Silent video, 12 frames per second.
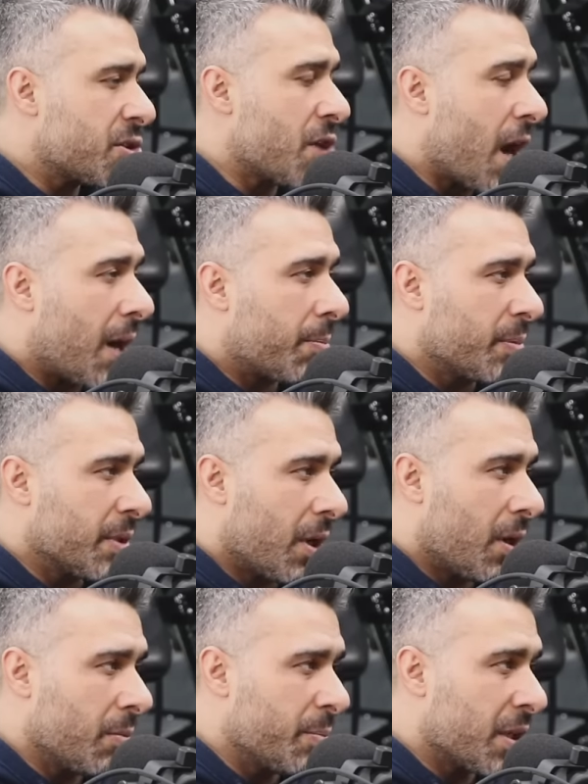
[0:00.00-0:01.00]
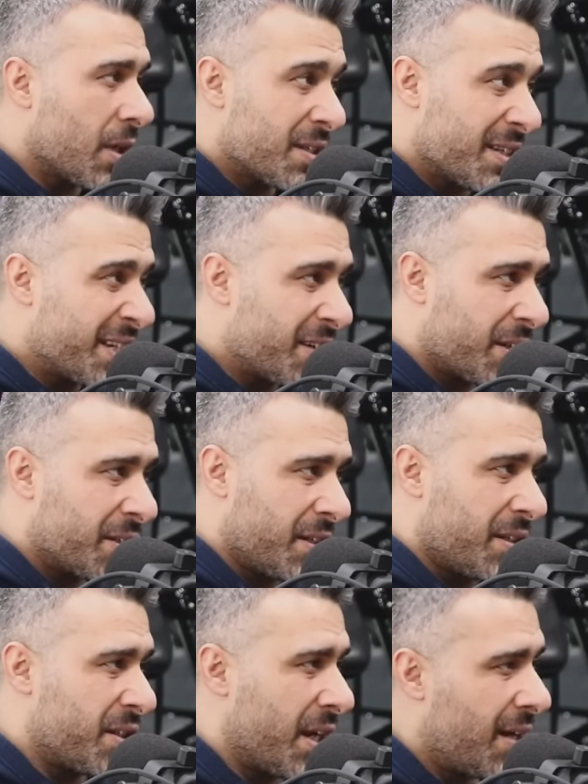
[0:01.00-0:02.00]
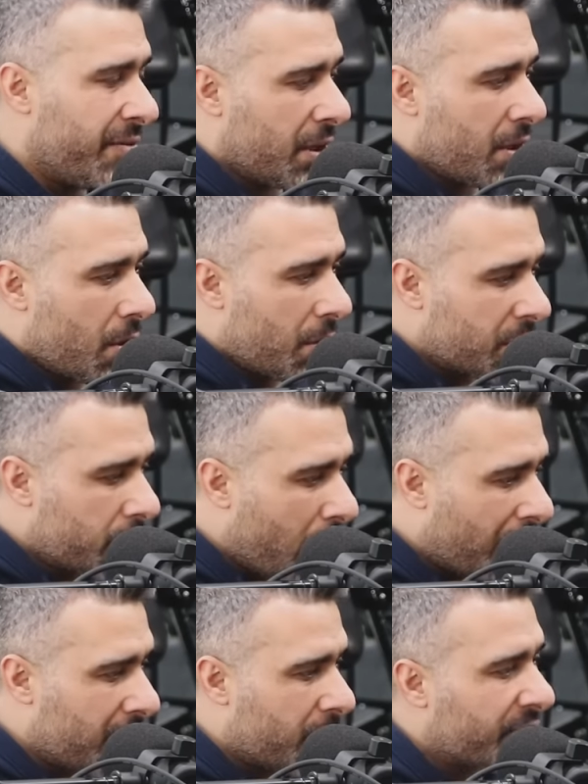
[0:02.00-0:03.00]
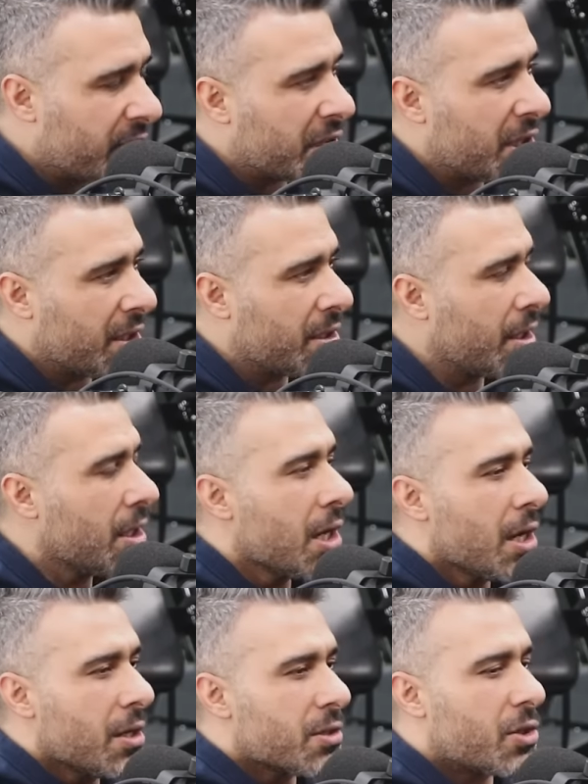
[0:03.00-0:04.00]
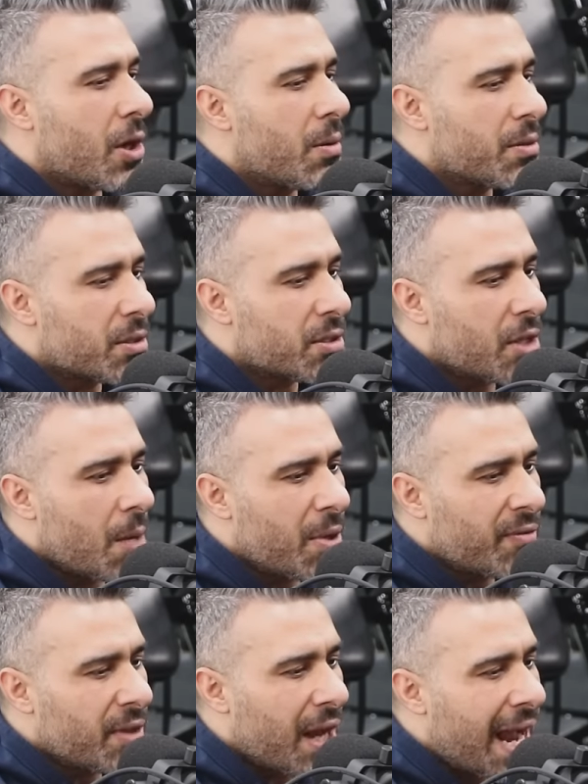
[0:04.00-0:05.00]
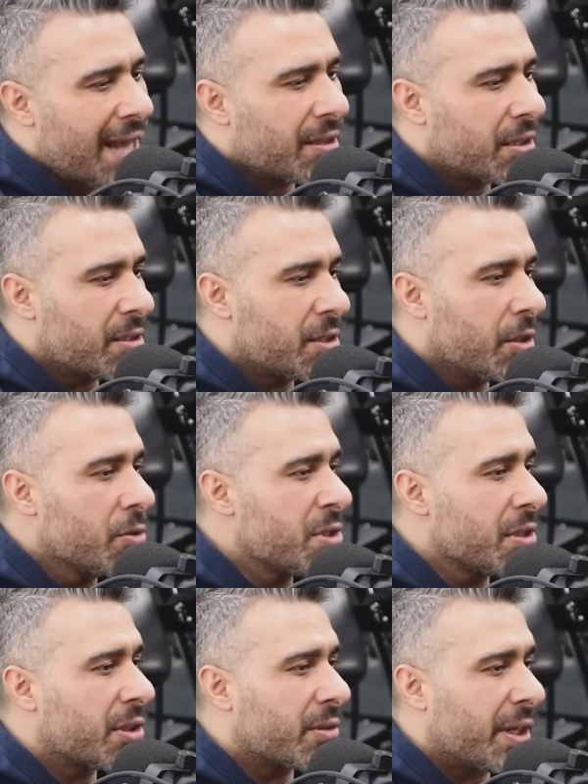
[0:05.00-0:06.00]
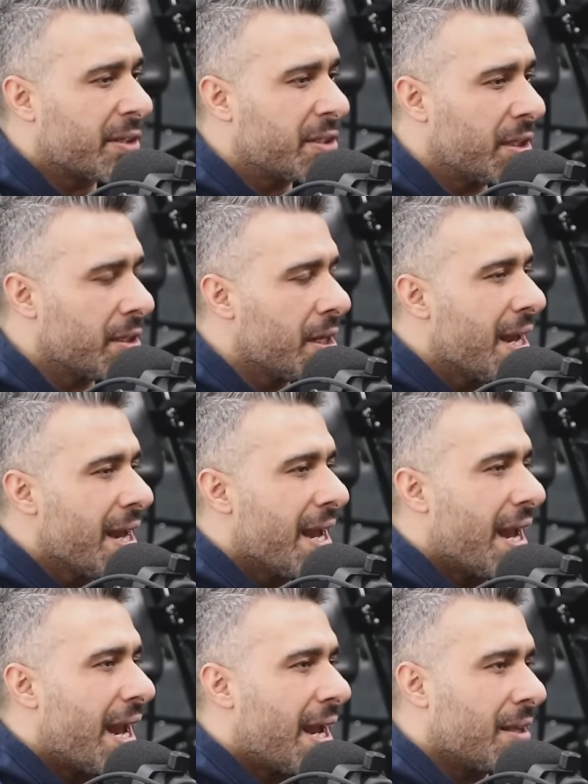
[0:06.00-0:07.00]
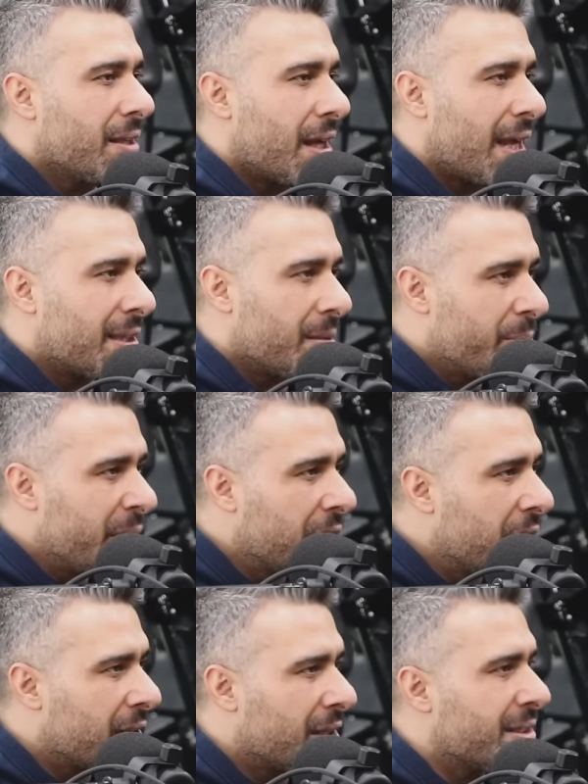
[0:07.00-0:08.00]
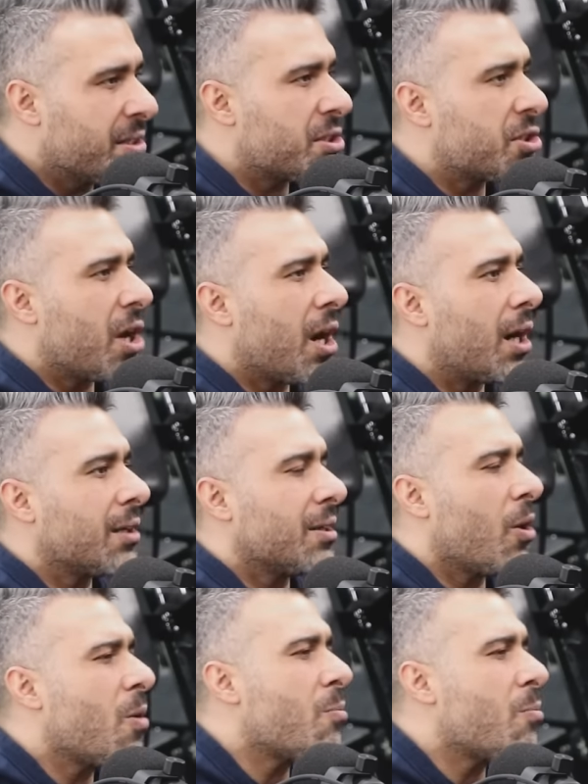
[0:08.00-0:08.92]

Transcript: stop, you know, because his creatine is heavy, go to the bottom of the kidney. So some of the athletes are using creatine, and at the beginning they start, oh,